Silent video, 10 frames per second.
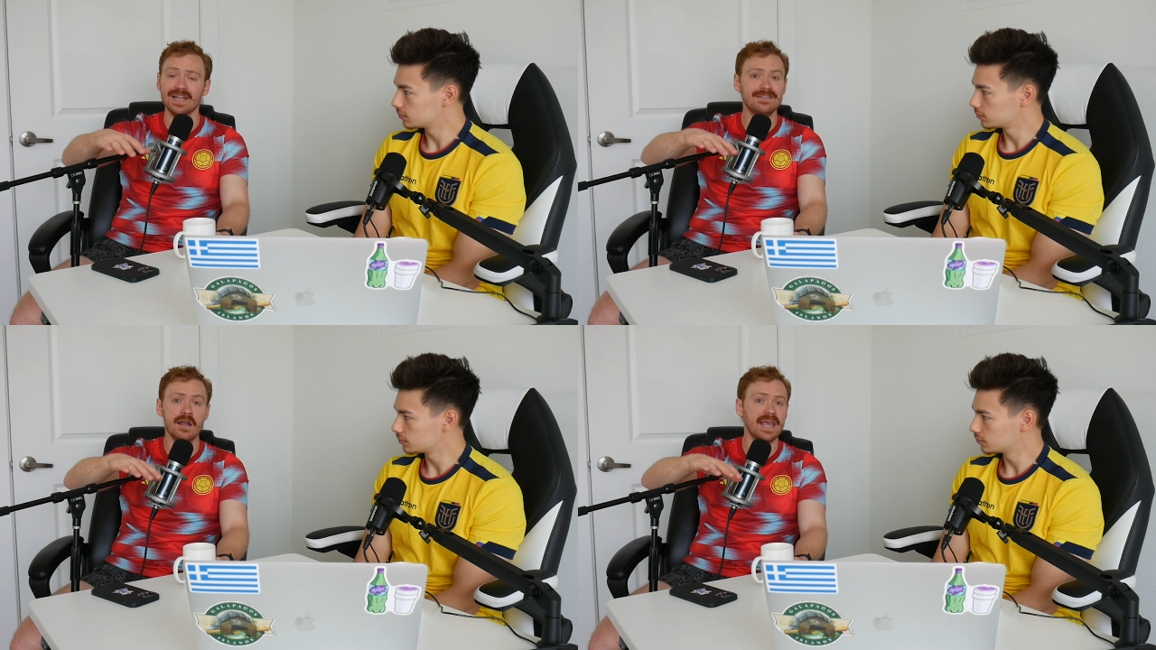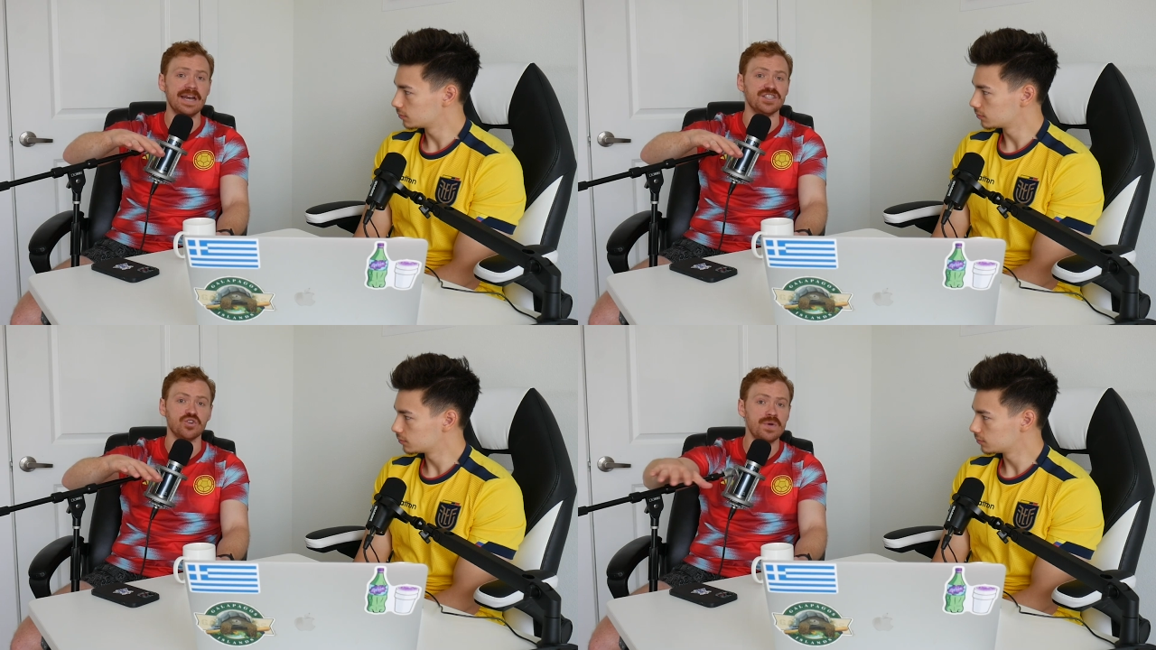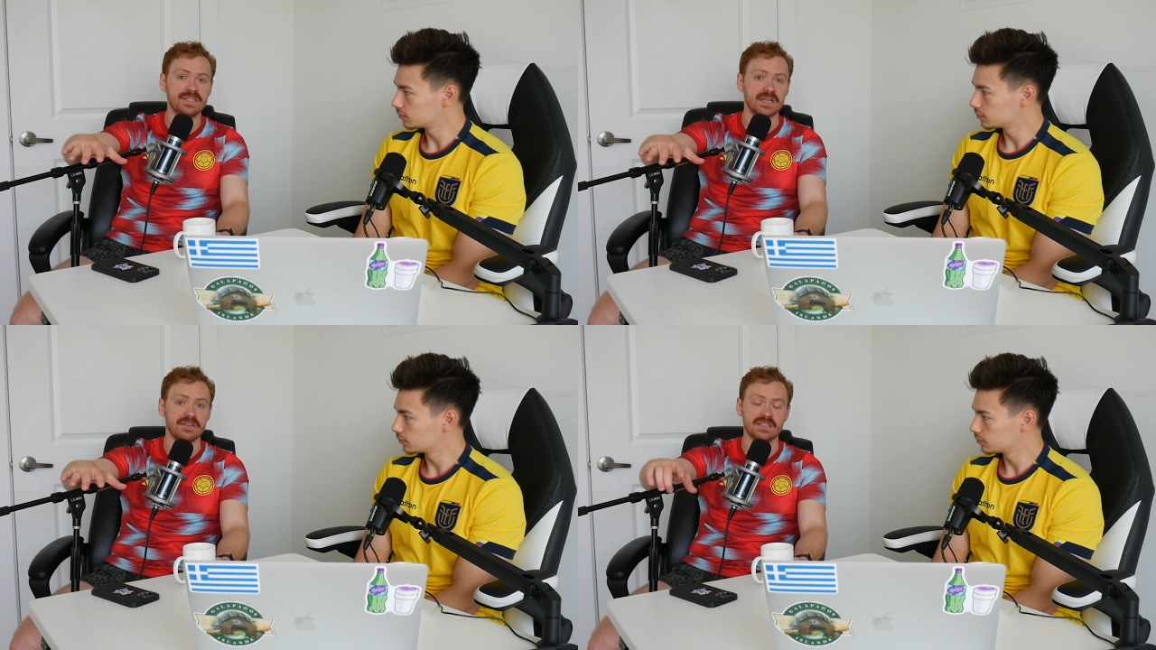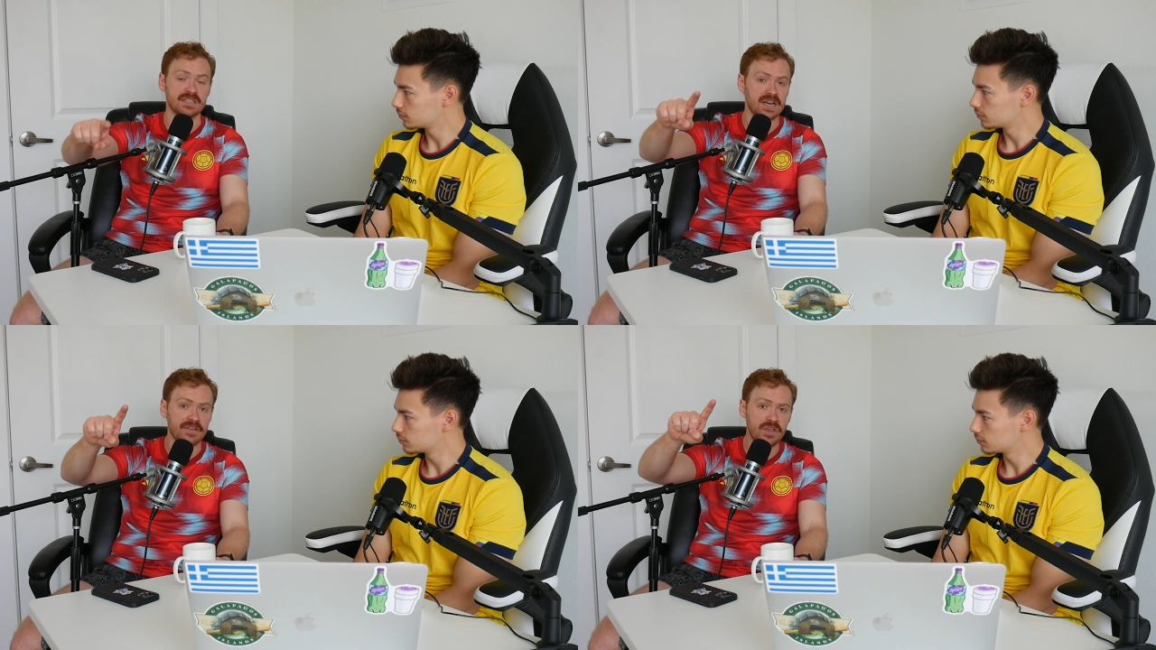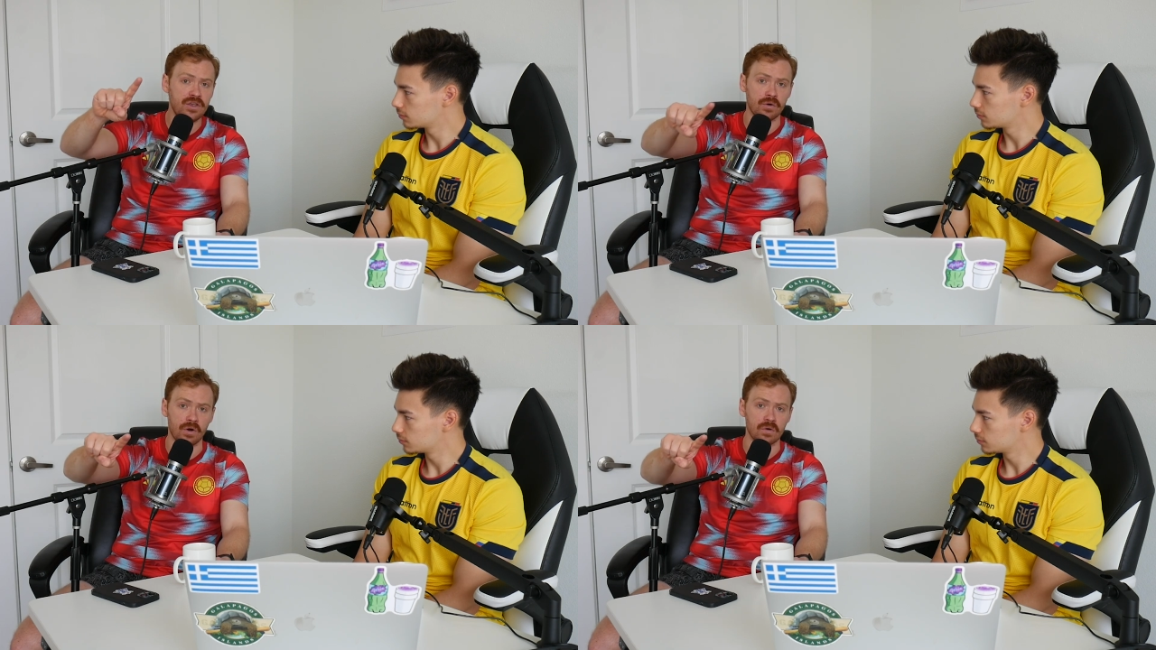Speaker 1: Let's not get it twisted. This is not
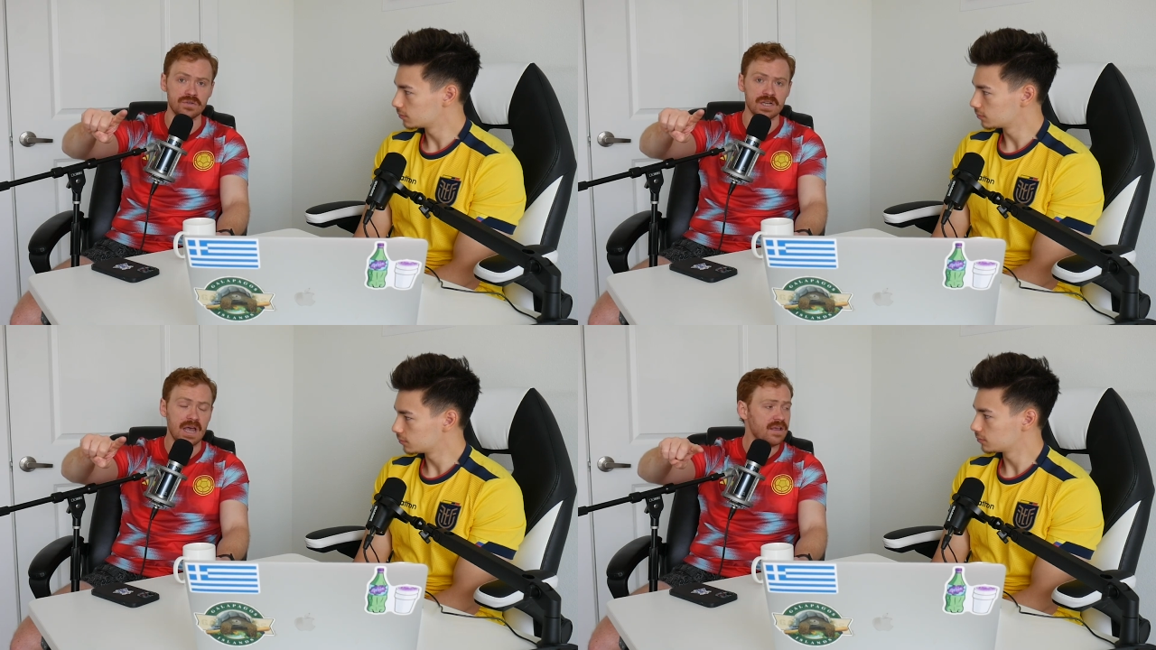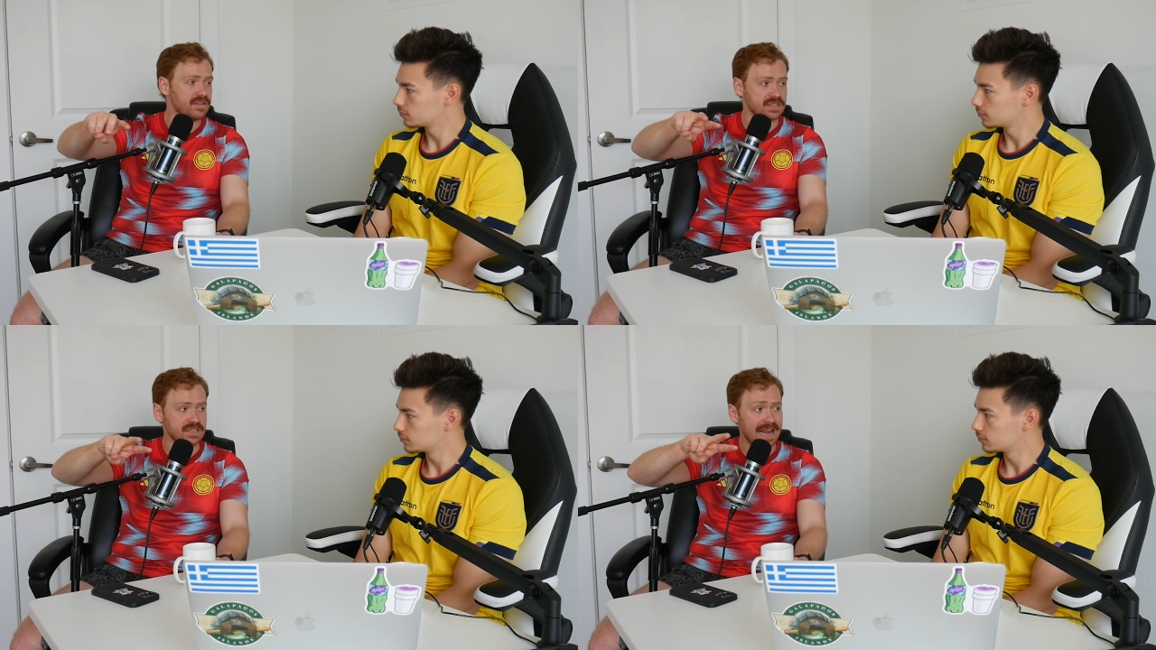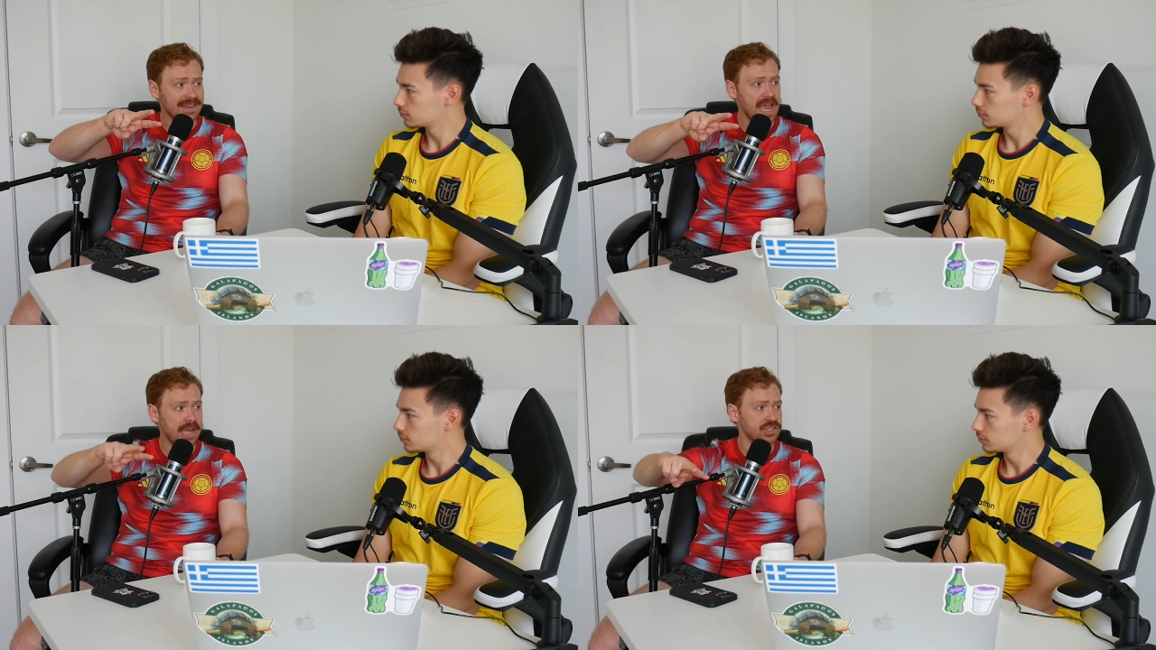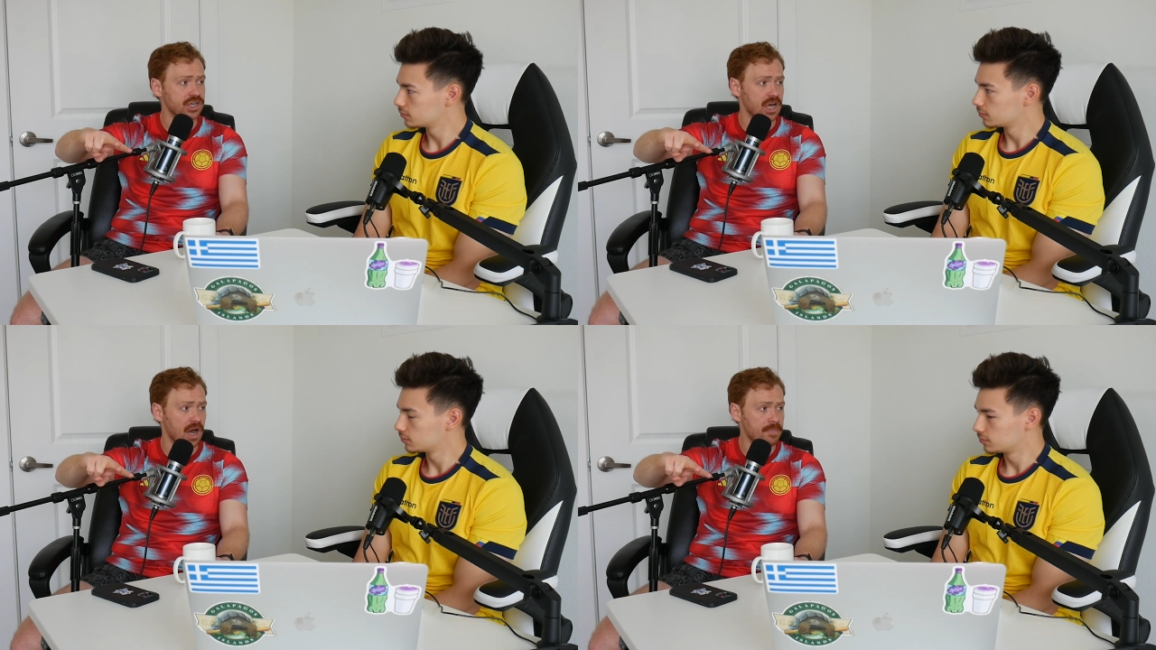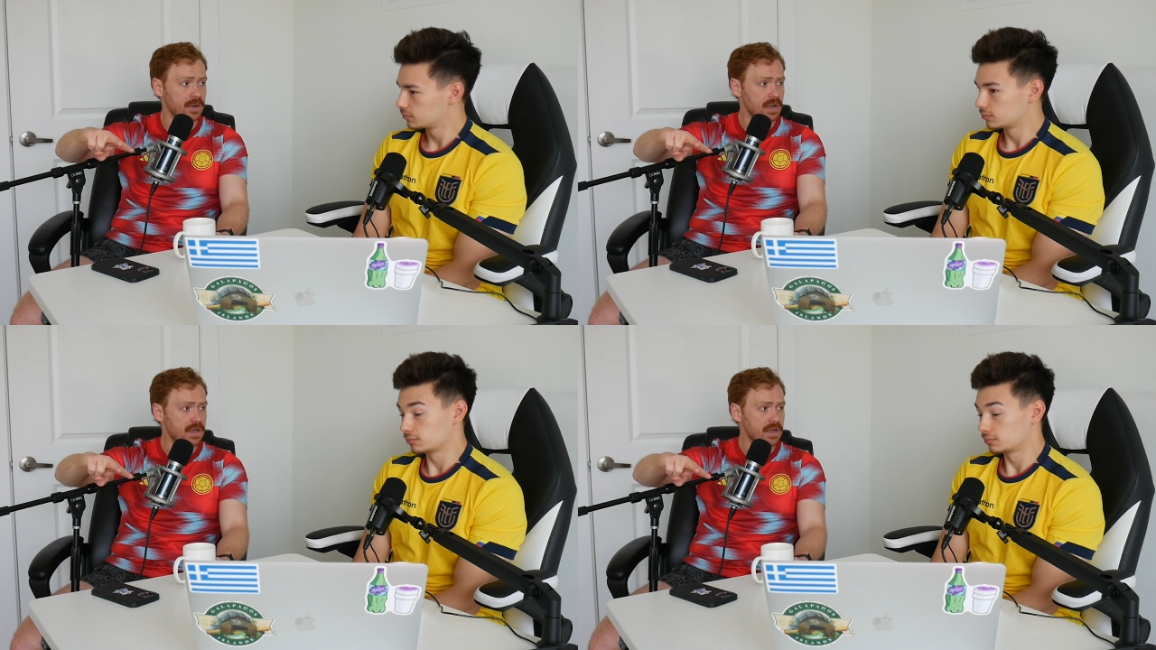the Euros. This is not the Asian Cup.